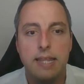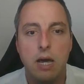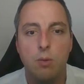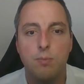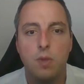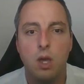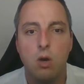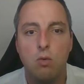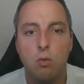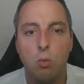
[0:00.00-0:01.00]
Now,
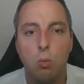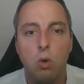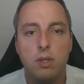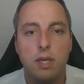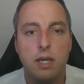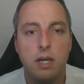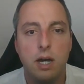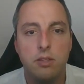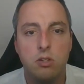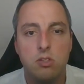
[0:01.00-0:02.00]
what
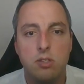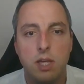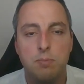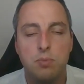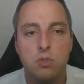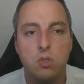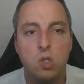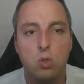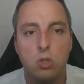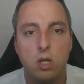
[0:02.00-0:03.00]
other steps
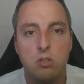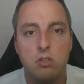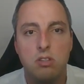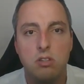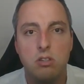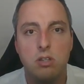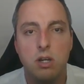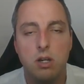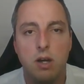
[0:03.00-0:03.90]
does this